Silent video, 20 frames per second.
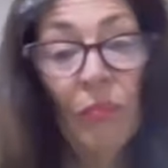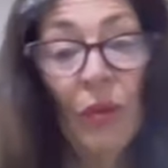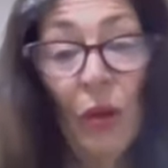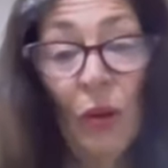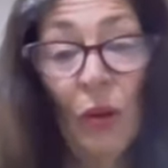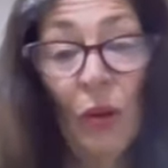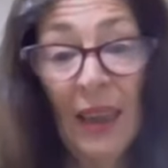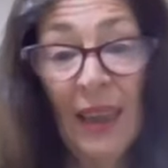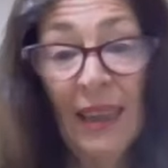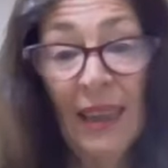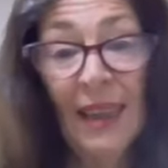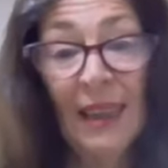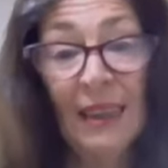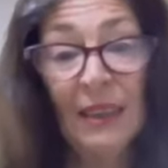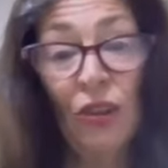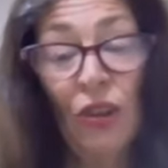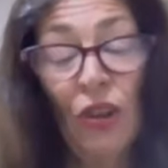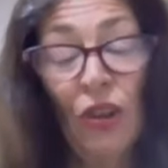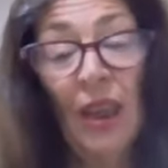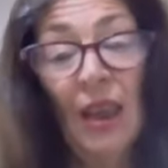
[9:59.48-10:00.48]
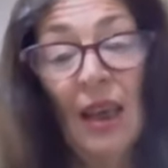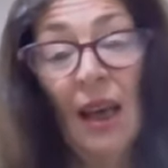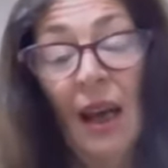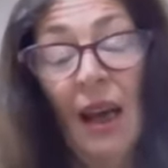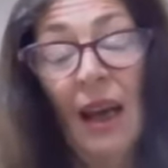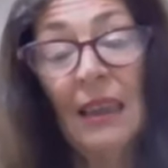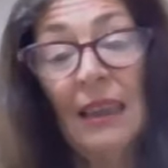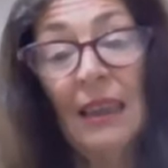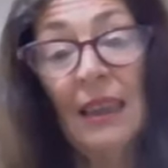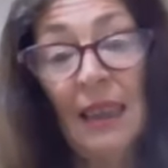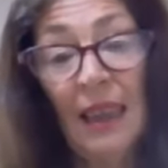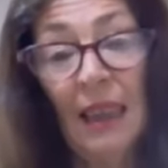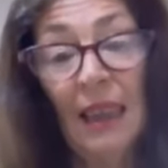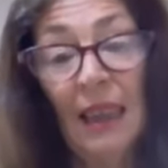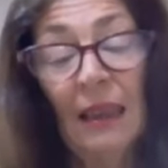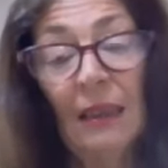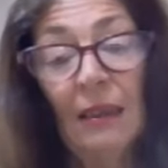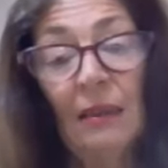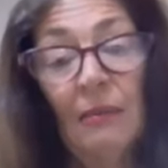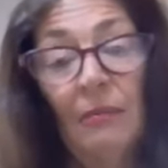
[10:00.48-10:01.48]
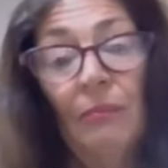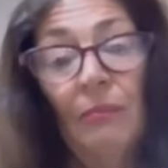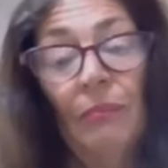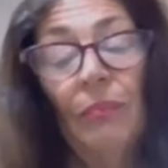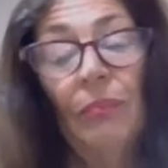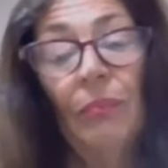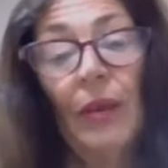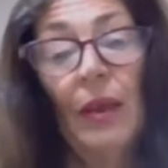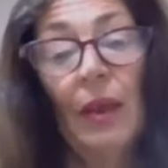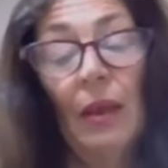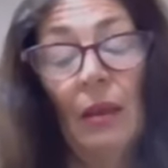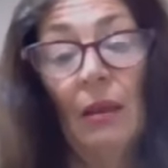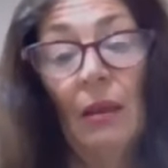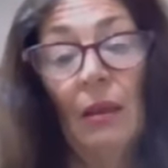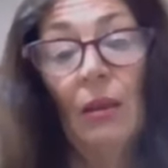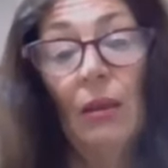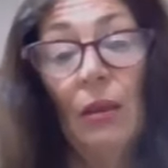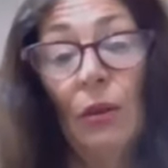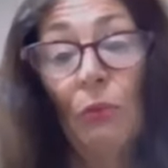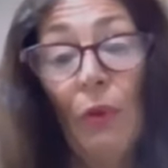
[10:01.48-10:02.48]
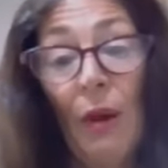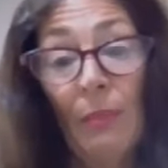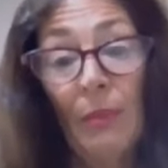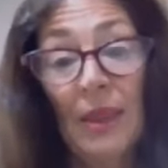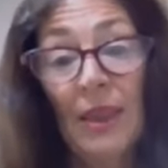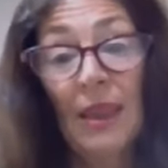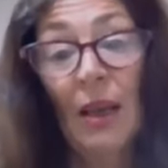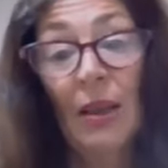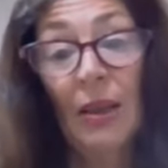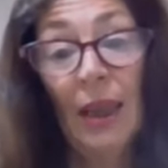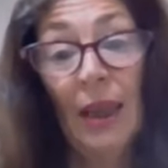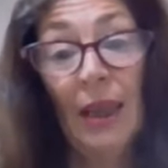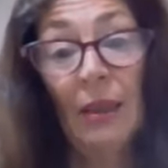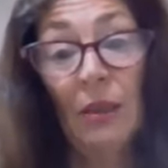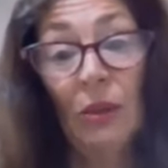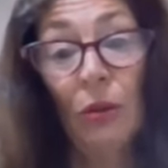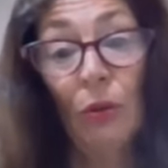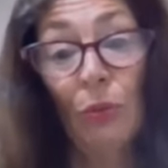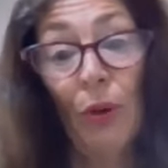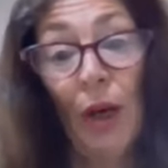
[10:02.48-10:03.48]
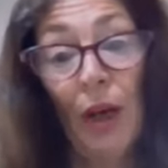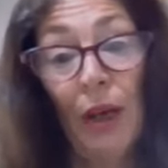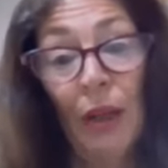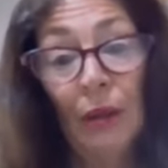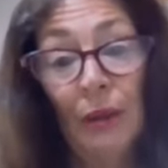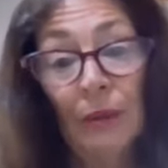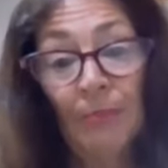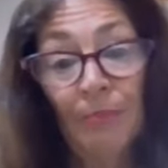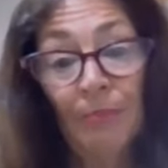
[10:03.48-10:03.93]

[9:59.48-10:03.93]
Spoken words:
early next year, I think the rubber's going to hit the road